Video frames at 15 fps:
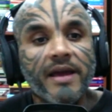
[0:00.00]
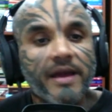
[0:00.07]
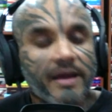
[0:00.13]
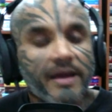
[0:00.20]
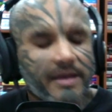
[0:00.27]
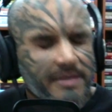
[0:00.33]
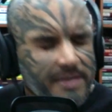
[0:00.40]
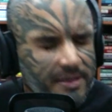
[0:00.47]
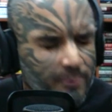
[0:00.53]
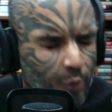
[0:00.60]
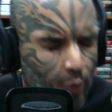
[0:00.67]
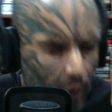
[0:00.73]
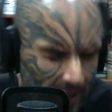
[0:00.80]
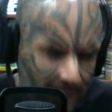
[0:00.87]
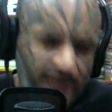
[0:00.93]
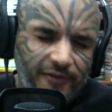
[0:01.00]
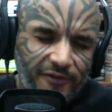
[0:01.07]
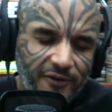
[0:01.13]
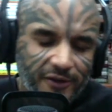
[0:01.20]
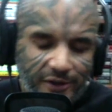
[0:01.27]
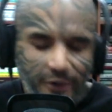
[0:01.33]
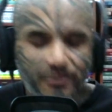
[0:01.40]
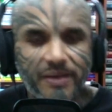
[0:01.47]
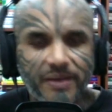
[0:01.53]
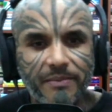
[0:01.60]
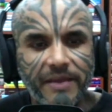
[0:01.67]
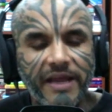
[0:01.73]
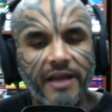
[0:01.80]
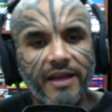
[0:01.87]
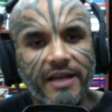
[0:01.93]
He's a wonderful human
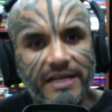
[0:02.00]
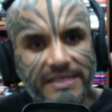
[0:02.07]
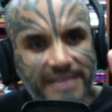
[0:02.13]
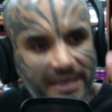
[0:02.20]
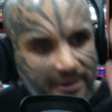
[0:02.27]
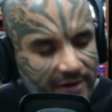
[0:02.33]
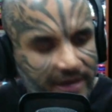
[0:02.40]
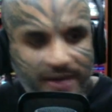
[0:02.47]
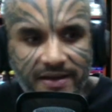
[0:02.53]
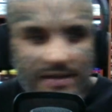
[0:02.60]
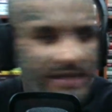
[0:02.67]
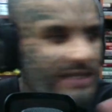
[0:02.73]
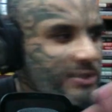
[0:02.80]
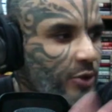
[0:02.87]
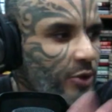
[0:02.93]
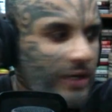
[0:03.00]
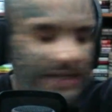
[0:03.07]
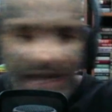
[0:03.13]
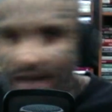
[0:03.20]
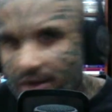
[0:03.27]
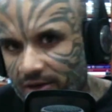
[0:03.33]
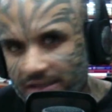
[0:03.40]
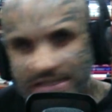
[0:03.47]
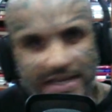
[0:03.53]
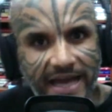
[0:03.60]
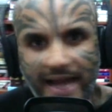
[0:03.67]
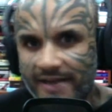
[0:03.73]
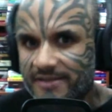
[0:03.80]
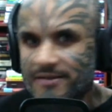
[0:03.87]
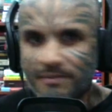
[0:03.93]
being. He's a great, there's no attack on his
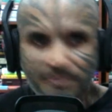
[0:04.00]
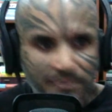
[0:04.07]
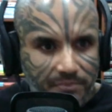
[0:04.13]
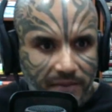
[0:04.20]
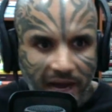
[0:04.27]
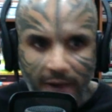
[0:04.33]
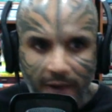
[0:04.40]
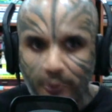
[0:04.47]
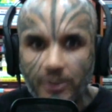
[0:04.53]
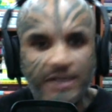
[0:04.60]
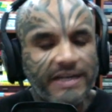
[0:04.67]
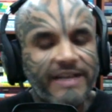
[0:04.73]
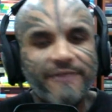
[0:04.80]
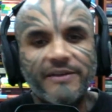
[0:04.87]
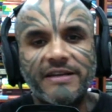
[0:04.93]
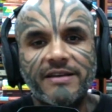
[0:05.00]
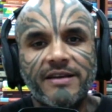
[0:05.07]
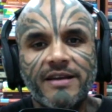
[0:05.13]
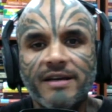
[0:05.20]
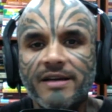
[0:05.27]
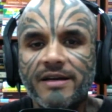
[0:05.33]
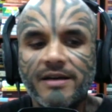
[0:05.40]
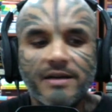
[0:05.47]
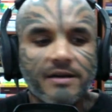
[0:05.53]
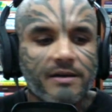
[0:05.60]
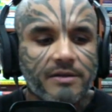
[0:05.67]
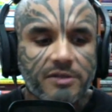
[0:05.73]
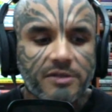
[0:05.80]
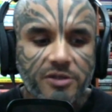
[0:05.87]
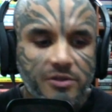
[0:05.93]
character. I wouldn't even
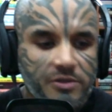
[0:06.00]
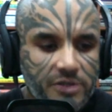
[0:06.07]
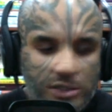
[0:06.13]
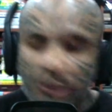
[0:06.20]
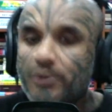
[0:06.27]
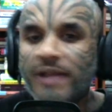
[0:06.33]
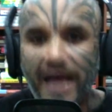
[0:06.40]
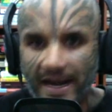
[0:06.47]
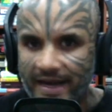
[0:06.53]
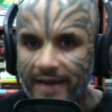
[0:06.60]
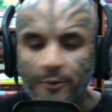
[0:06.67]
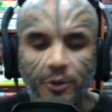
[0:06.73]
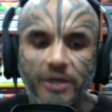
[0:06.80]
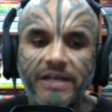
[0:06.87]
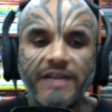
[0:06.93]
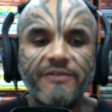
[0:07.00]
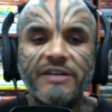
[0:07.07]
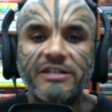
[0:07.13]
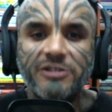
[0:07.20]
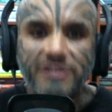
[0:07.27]
do that. I wouldn't even